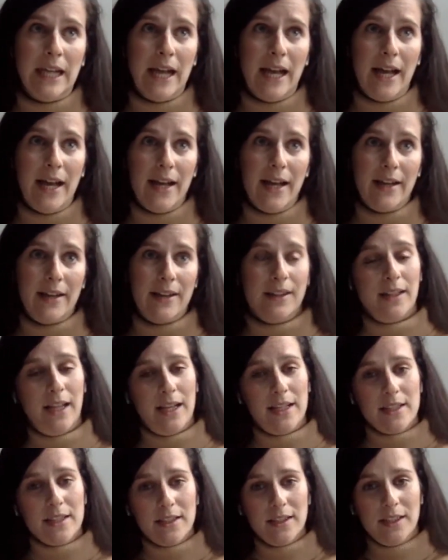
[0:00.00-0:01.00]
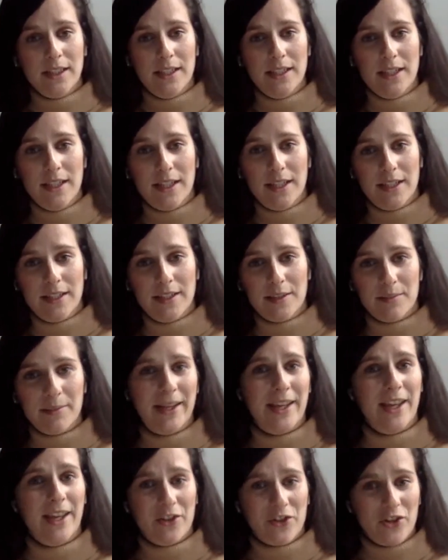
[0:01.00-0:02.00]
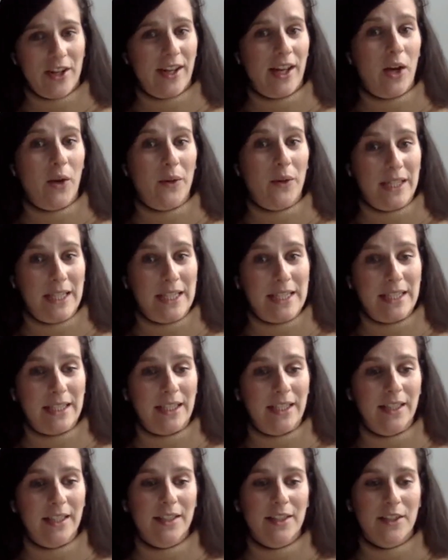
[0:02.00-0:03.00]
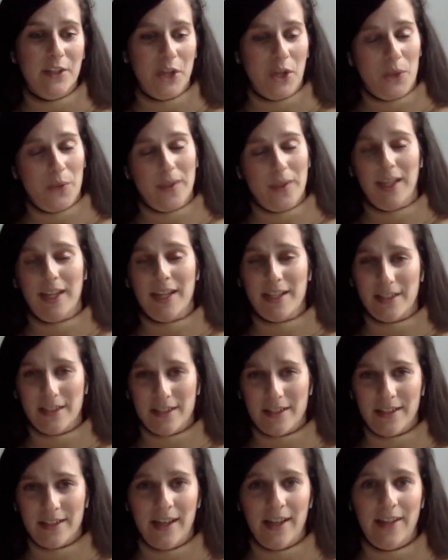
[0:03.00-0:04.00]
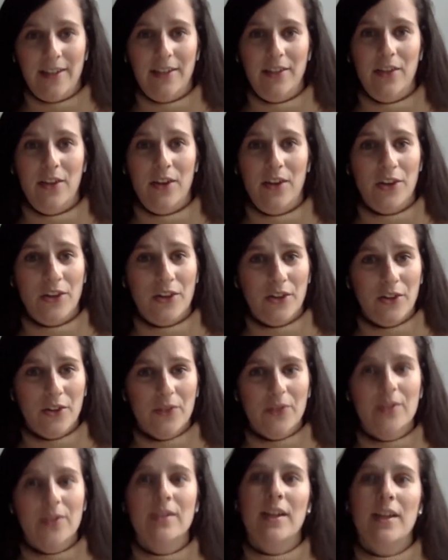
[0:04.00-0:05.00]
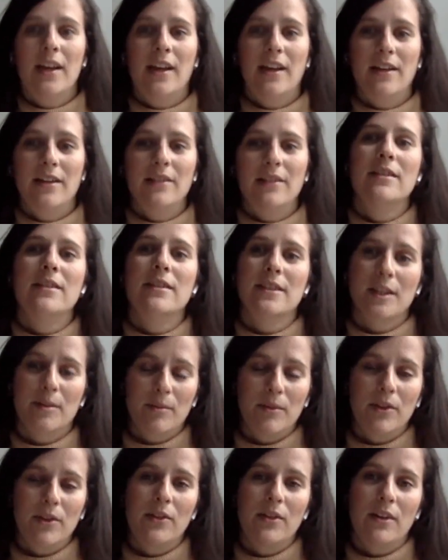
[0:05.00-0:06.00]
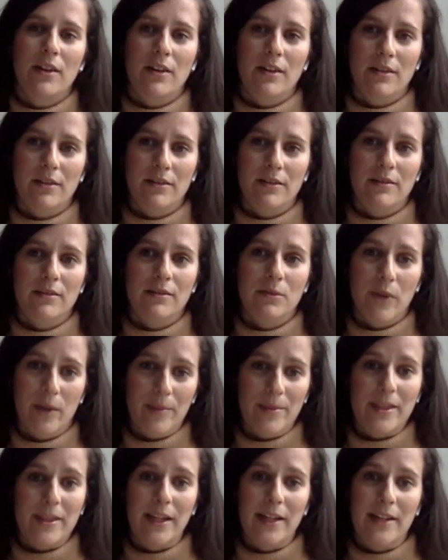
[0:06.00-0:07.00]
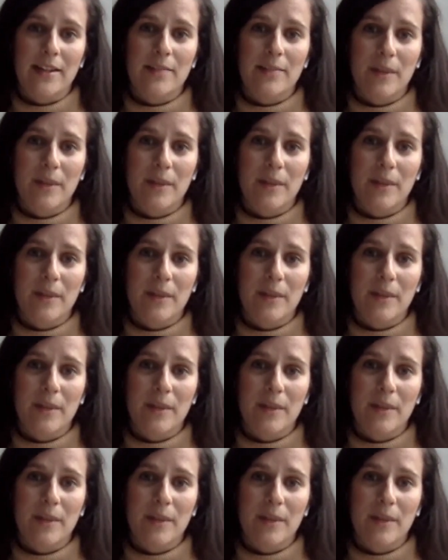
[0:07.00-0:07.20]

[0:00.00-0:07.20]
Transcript: And lastly is making checkout easy. No one likes to stand in long queues and similar on websites.